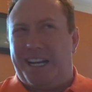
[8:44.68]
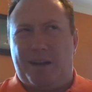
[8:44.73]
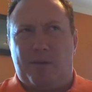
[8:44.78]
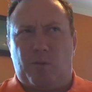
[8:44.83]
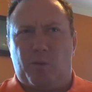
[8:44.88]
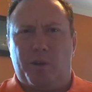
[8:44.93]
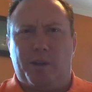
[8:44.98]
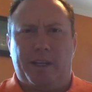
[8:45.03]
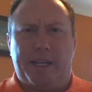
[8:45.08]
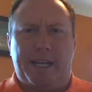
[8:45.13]

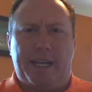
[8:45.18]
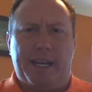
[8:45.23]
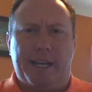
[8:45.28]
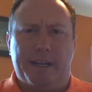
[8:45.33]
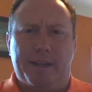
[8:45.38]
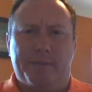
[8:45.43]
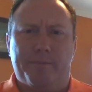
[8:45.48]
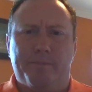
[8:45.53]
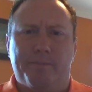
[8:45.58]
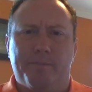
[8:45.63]
really
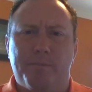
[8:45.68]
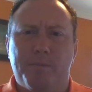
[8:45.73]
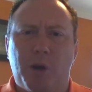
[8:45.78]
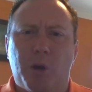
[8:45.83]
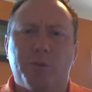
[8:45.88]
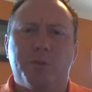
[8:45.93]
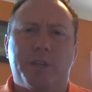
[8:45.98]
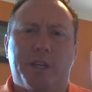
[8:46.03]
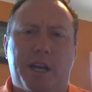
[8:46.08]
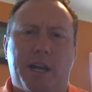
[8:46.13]

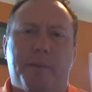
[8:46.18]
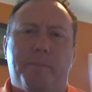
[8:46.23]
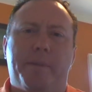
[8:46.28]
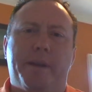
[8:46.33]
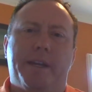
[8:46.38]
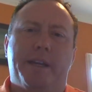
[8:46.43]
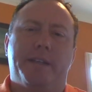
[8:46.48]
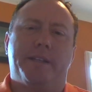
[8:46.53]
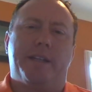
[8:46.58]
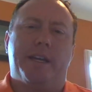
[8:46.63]
most
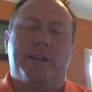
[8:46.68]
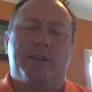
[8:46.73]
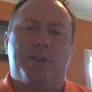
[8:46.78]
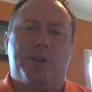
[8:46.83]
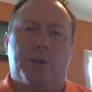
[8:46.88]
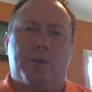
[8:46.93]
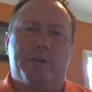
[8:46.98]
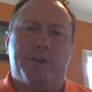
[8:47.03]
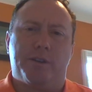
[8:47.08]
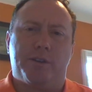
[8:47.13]
companies that
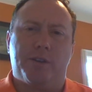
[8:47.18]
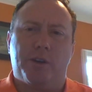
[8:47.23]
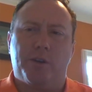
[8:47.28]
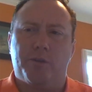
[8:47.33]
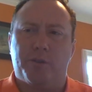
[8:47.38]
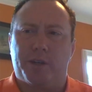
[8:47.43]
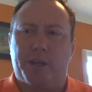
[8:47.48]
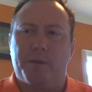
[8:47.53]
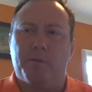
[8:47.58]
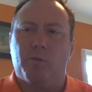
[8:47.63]
service
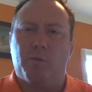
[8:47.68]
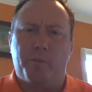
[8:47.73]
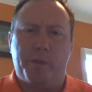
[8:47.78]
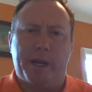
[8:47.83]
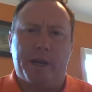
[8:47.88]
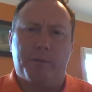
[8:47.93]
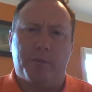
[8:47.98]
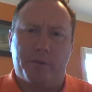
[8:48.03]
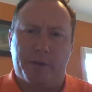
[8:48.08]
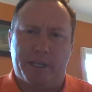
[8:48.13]
those will
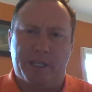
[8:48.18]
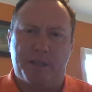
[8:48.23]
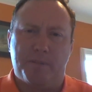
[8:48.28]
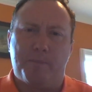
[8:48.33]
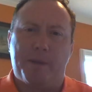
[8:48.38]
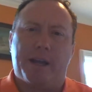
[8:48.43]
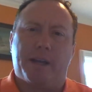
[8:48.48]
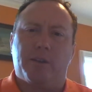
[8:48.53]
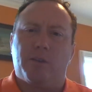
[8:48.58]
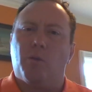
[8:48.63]
be able to
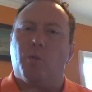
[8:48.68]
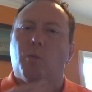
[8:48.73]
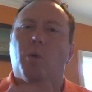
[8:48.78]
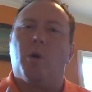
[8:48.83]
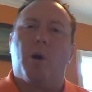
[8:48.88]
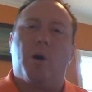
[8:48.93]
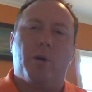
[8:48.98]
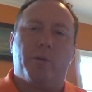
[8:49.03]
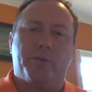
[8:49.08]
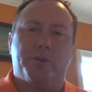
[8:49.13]
inspect the
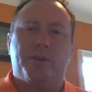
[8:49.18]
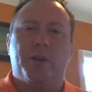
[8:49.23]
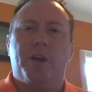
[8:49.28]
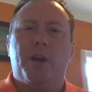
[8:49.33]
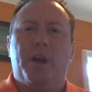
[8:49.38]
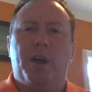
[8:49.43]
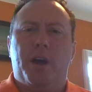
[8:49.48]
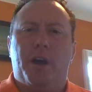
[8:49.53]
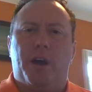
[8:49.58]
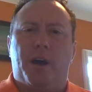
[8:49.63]
walls
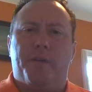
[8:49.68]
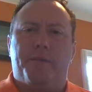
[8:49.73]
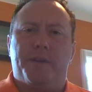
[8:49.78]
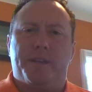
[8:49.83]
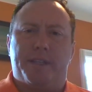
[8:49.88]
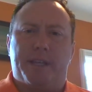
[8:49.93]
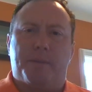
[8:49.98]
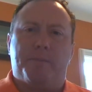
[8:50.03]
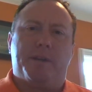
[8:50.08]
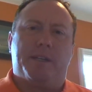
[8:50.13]
of the
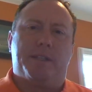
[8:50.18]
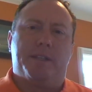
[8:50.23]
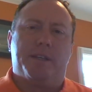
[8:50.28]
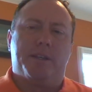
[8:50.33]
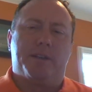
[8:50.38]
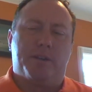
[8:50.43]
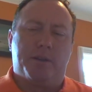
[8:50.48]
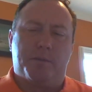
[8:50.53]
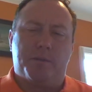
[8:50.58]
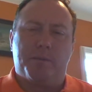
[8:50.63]
septic
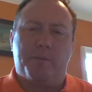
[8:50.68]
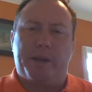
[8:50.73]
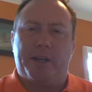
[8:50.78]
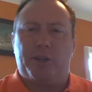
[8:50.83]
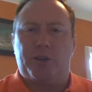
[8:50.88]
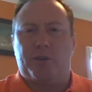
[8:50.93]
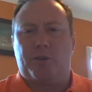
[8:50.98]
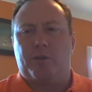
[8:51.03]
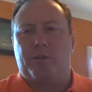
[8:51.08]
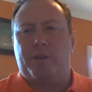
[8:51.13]
system to
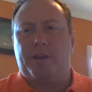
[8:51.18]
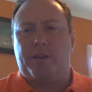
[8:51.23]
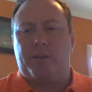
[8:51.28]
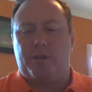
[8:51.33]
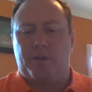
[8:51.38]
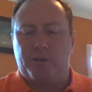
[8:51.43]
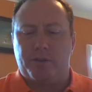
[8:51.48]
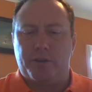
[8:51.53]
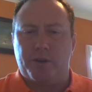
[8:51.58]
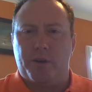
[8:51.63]
make sure that
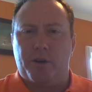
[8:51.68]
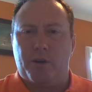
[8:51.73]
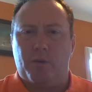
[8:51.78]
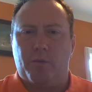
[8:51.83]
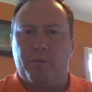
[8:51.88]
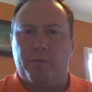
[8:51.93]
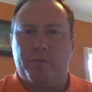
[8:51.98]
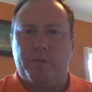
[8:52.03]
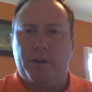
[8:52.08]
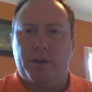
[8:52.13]
there's
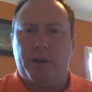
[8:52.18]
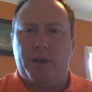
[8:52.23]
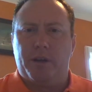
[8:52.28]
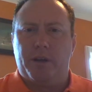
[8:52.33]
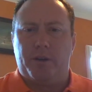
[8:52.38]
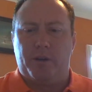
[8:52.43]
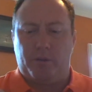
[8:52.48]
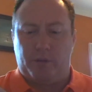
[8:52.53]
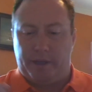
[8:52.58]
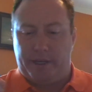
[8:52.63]
no
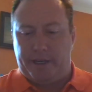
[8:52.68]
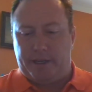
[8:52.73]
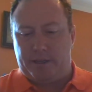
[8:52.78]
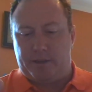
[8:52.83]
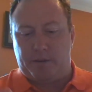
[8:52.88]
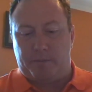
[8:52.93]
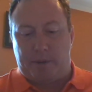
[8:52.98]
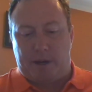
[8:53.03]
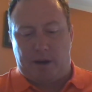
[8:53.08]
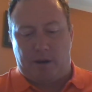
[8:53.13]

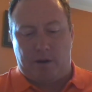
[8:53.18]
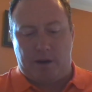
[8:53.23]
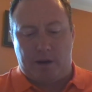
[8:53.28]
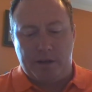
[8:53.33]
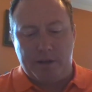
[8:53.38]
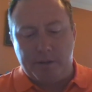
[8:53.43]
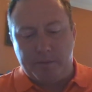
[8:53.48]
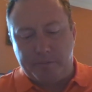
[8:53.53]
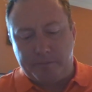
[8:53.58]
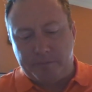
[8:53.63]
leaks
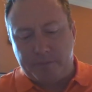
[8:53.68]
apparent.